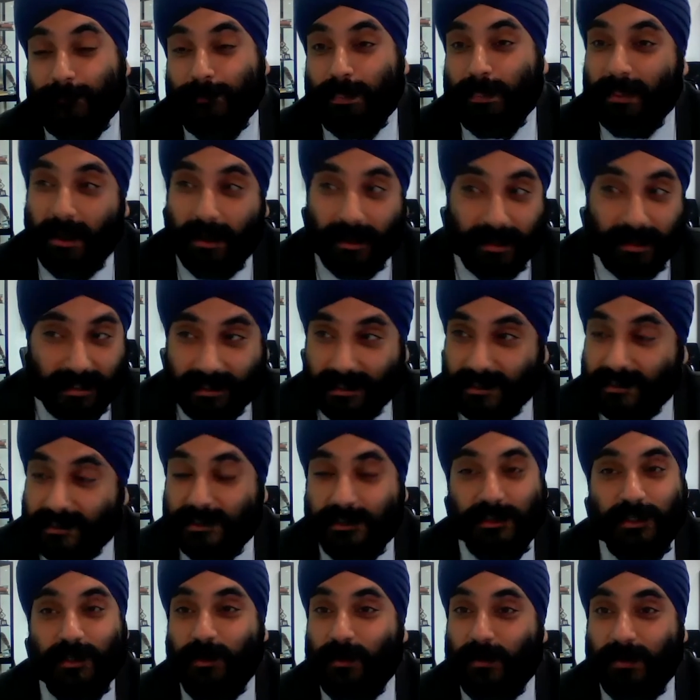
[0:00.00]
I can listen
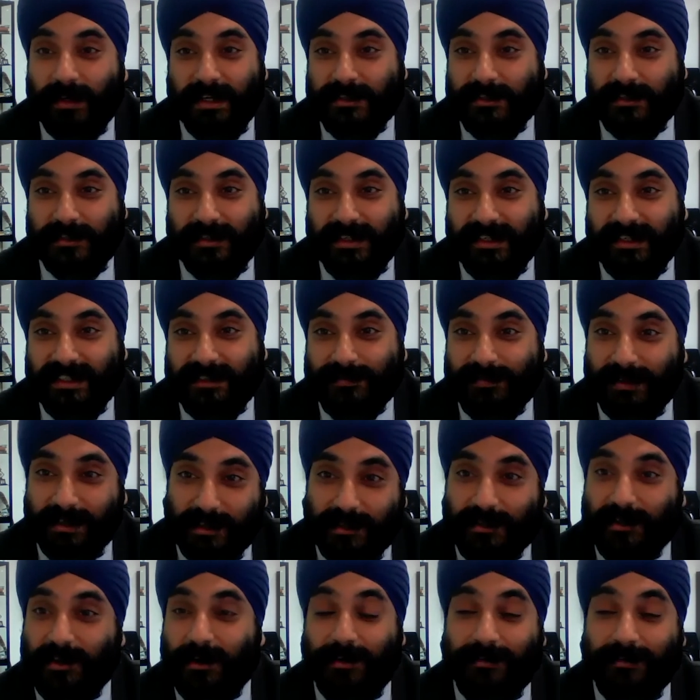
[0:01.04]
to your histories, but
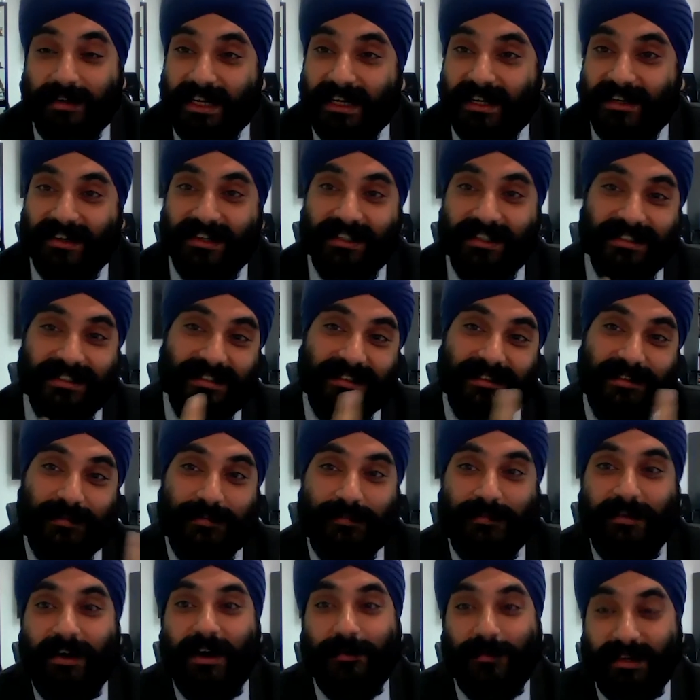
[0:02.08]
you've got to realize
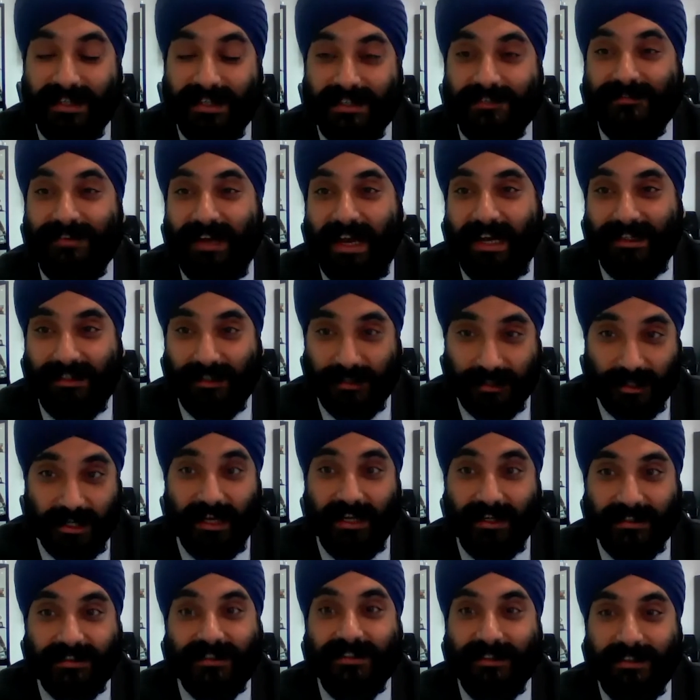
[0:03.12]
my one is fact
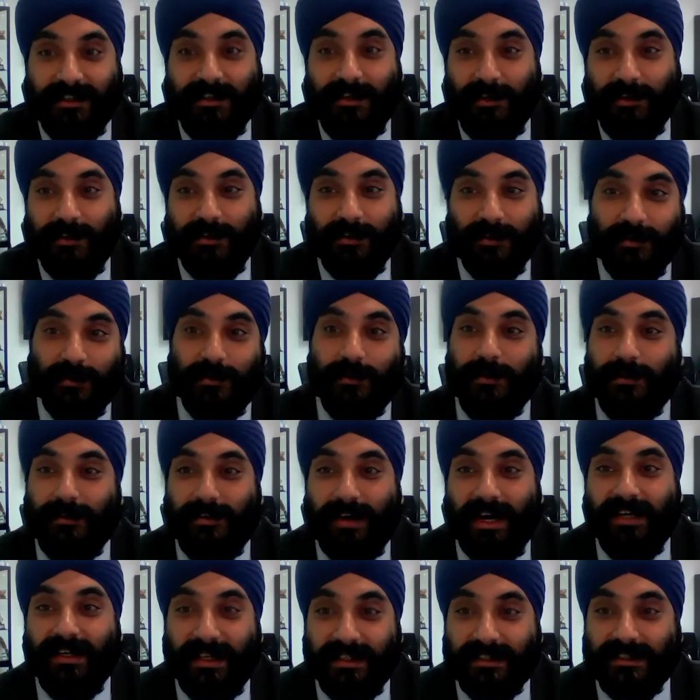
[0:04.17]
checked. Your
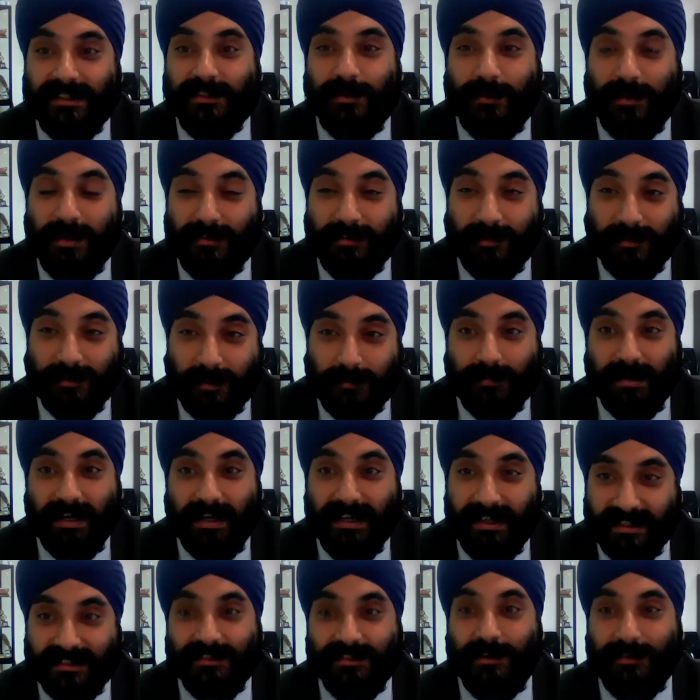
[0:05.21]
granddad story from the
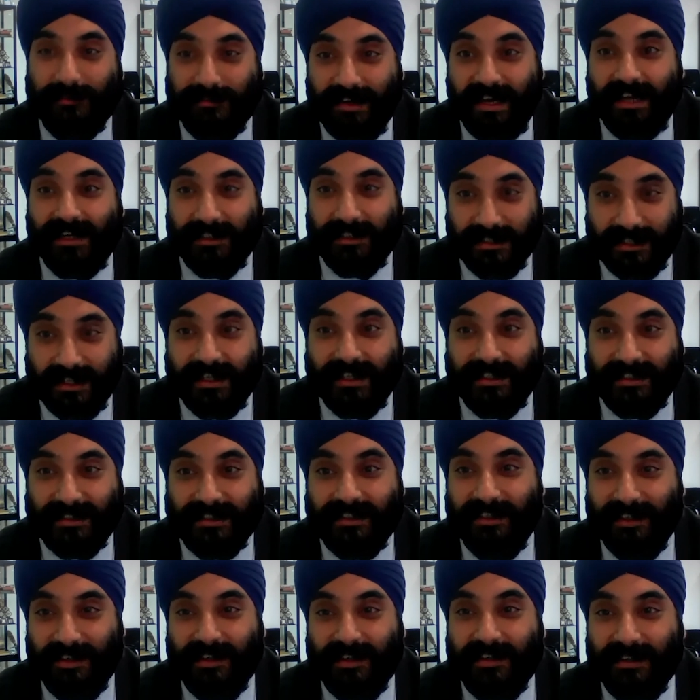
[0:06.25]
Bind is not fact checked.
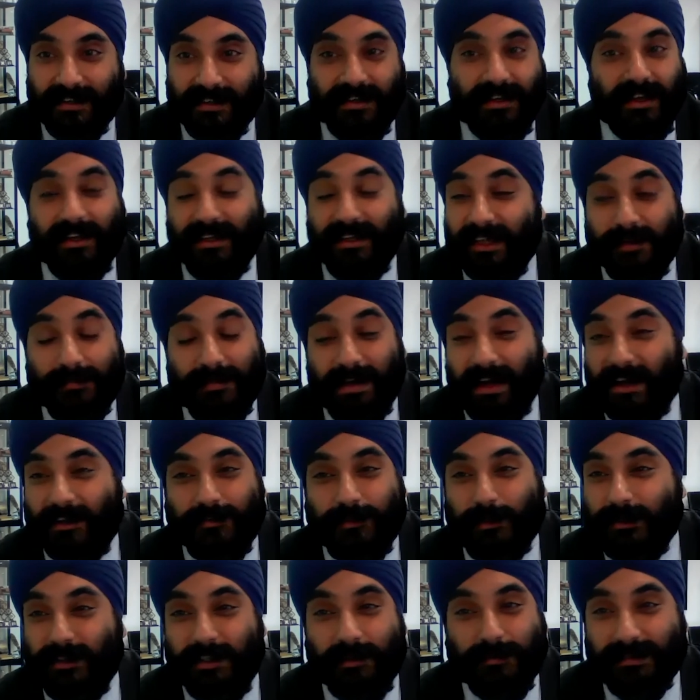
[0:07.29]
The amount of
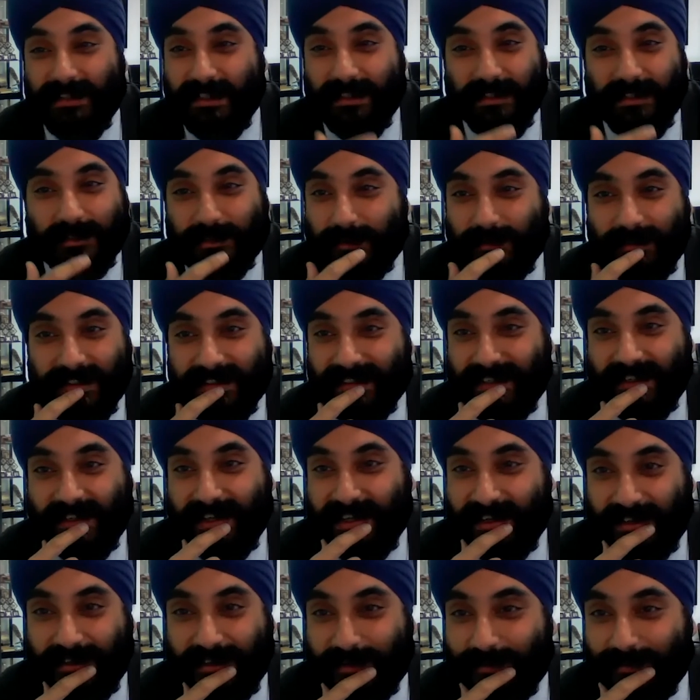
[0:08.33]
Udham Singh stories I
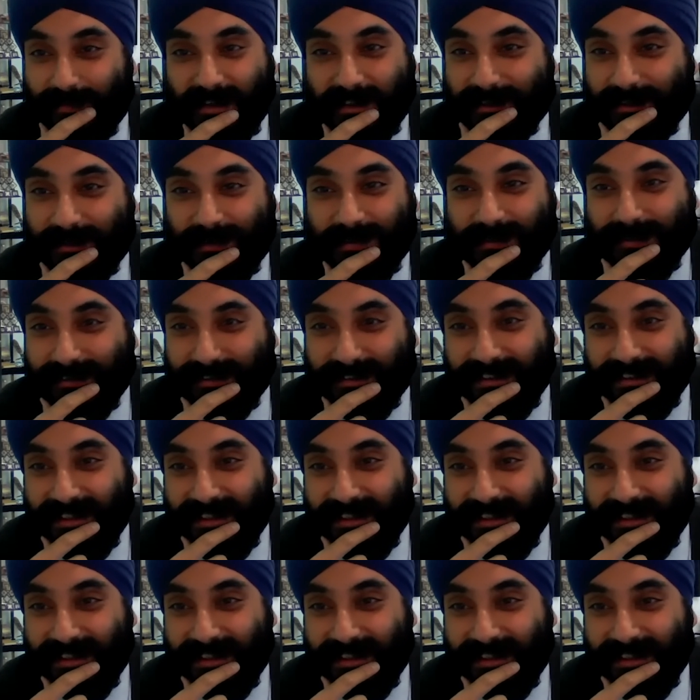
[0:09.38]
get on my tours.